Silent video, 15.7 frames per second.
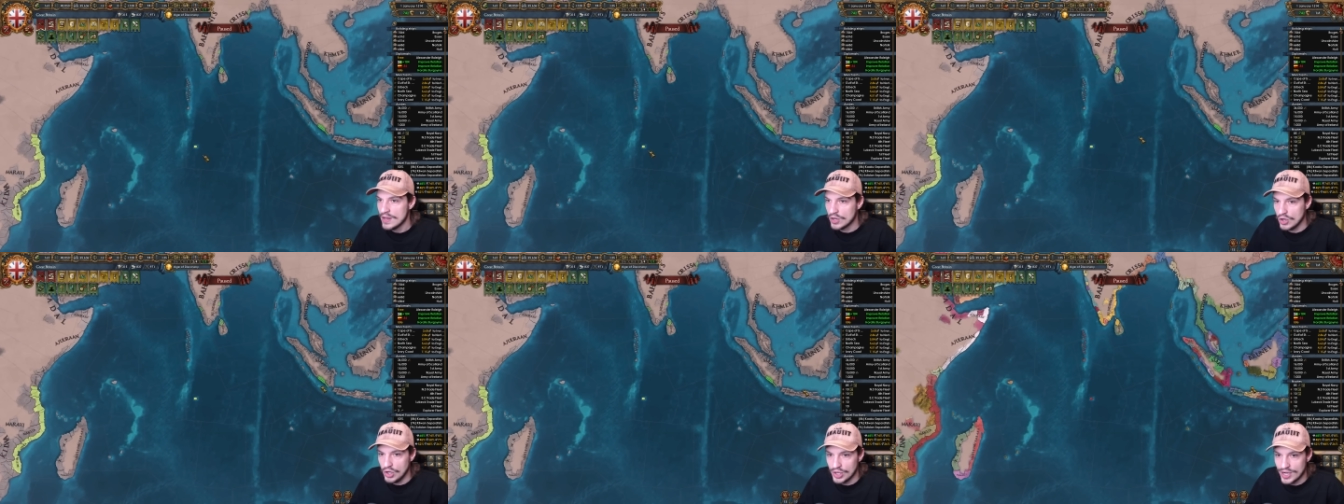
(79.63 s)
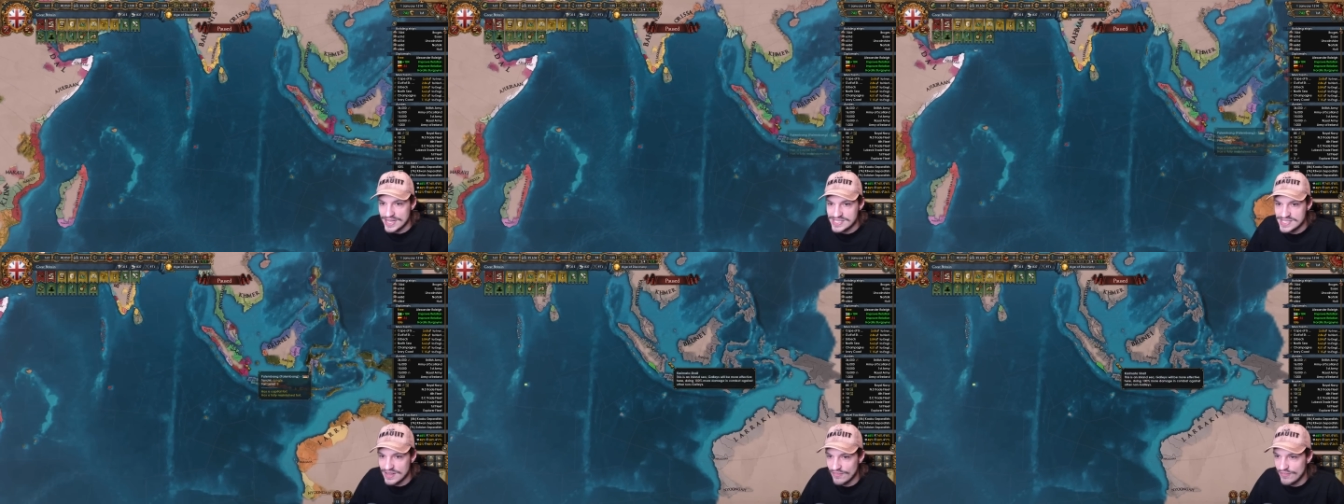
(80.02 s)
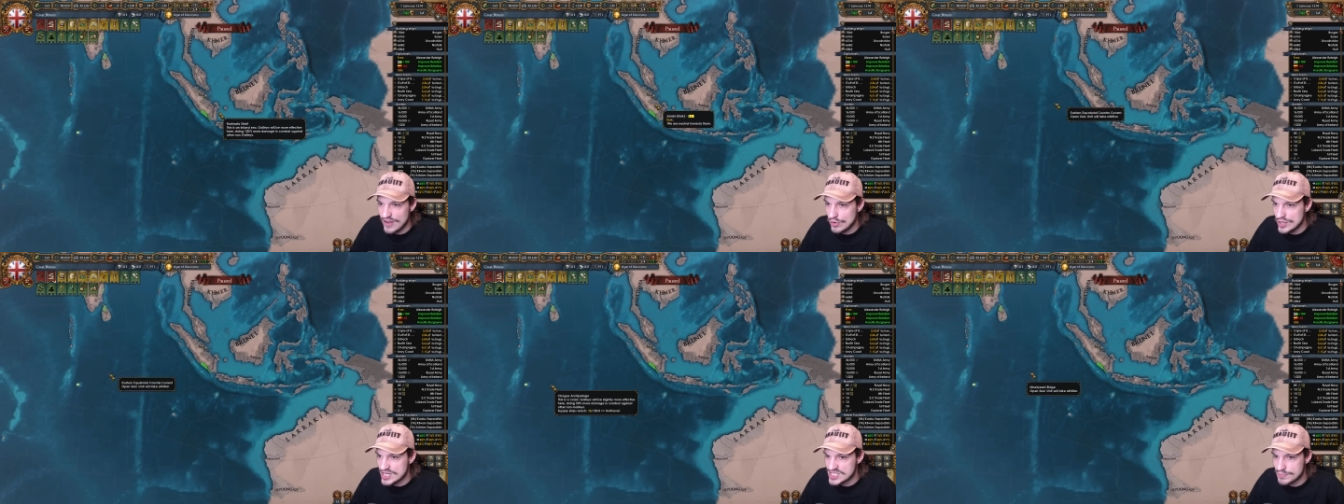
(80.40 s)
Colonizing
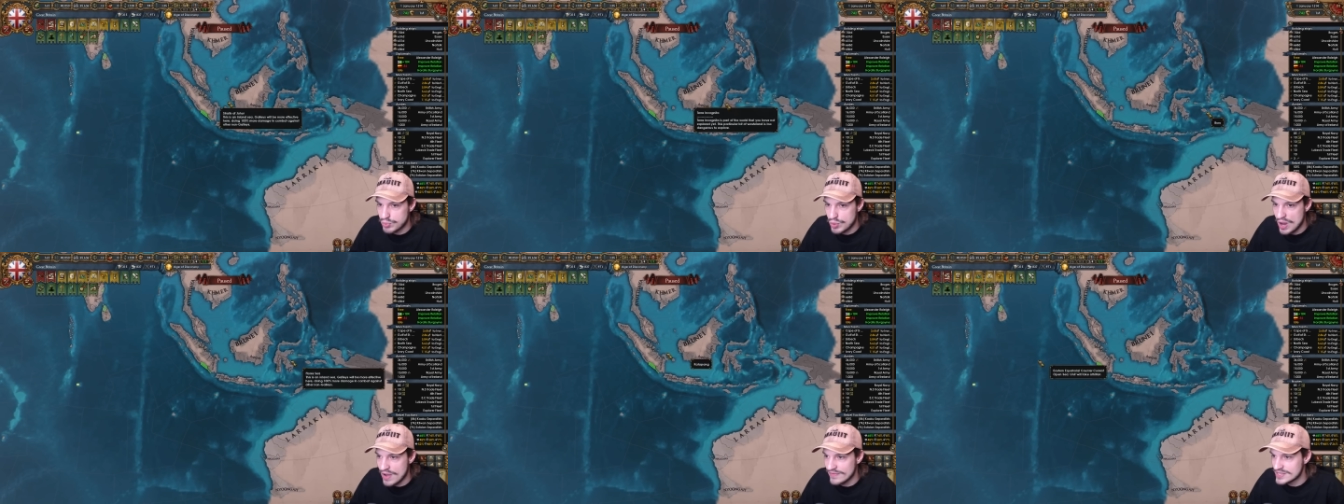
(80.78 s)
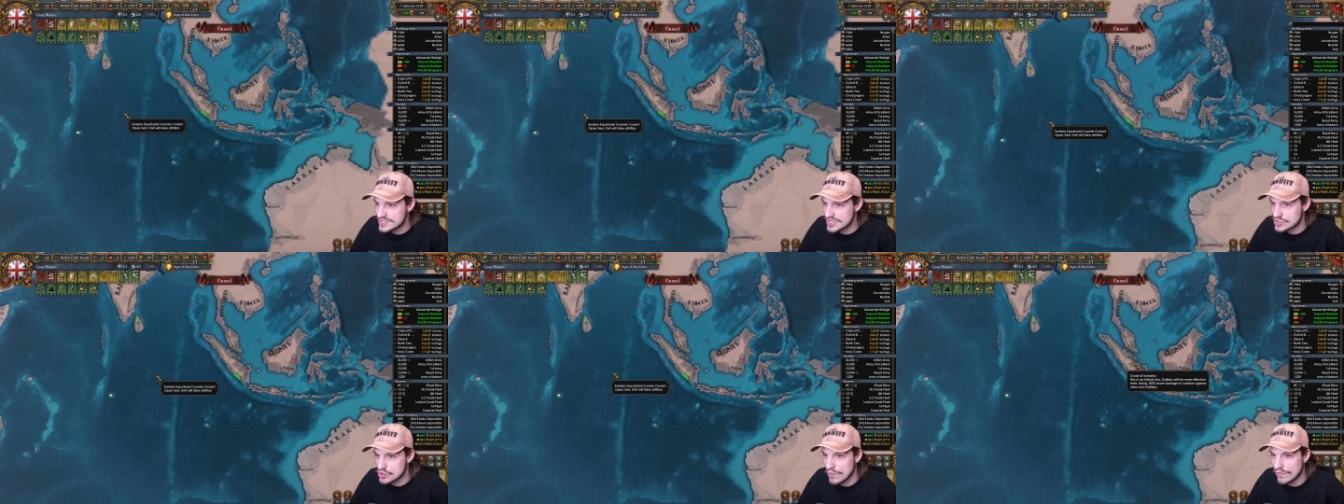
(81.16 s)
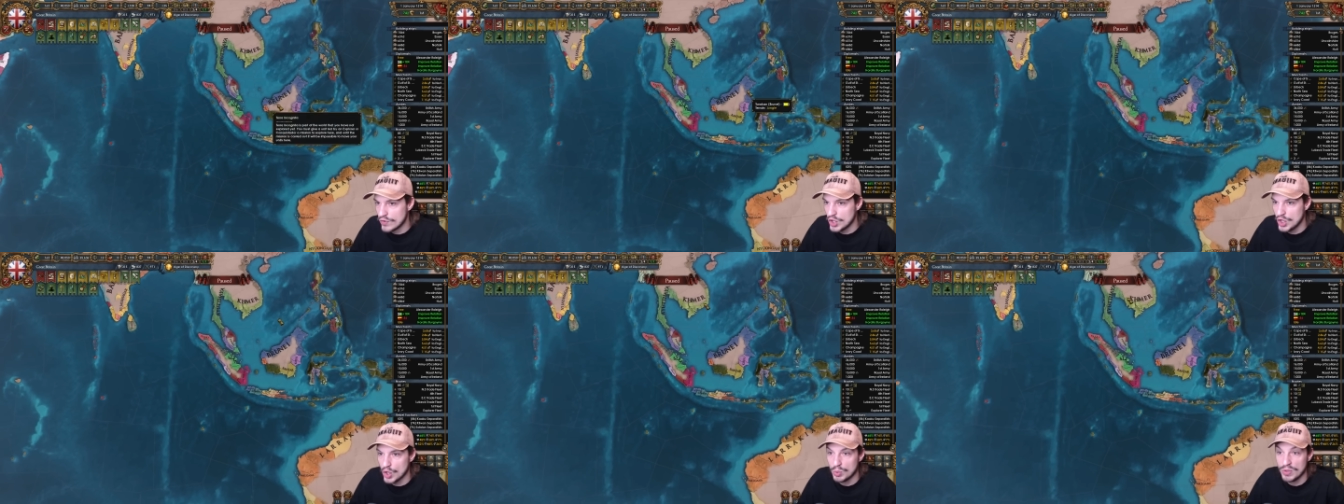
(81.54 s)
various provinces over here.